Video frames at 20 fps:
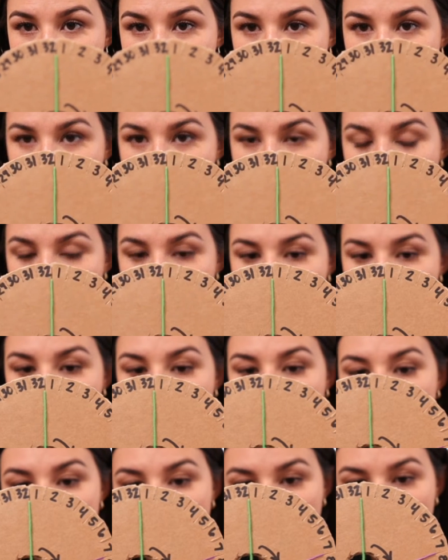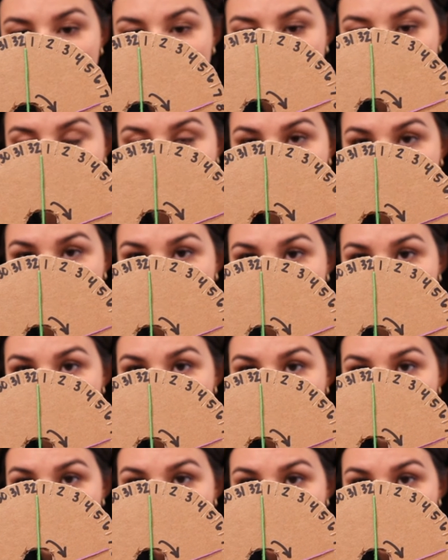So now I have 3 strings on the
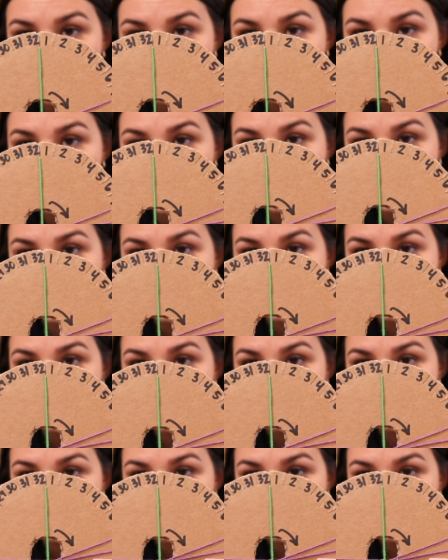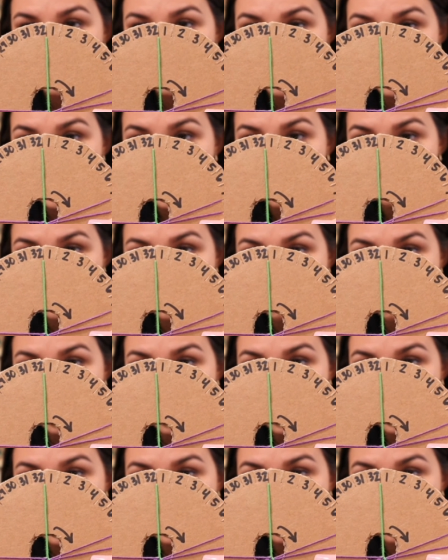bottom, and now it's
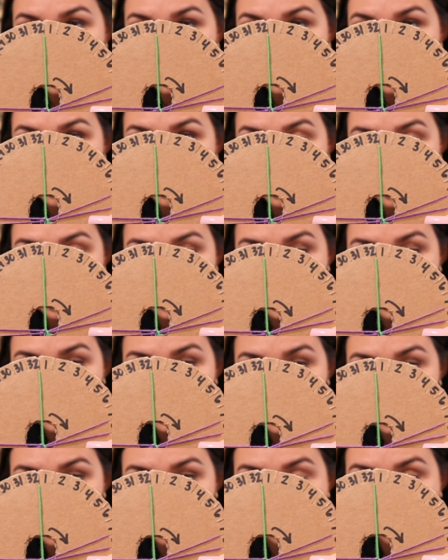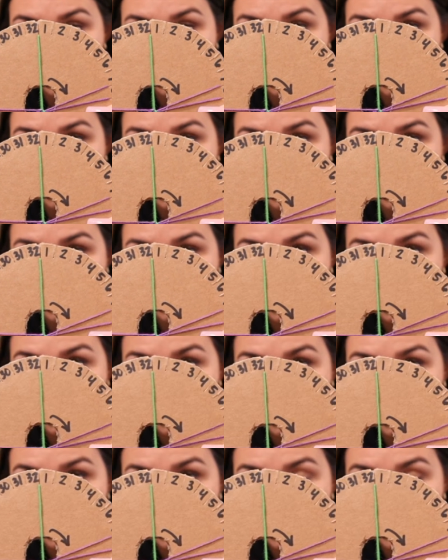by the 16.
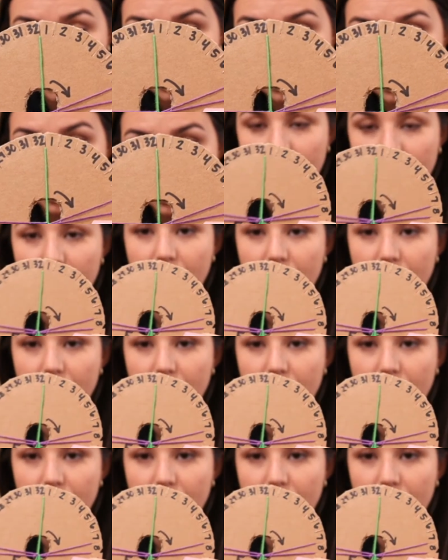Okay,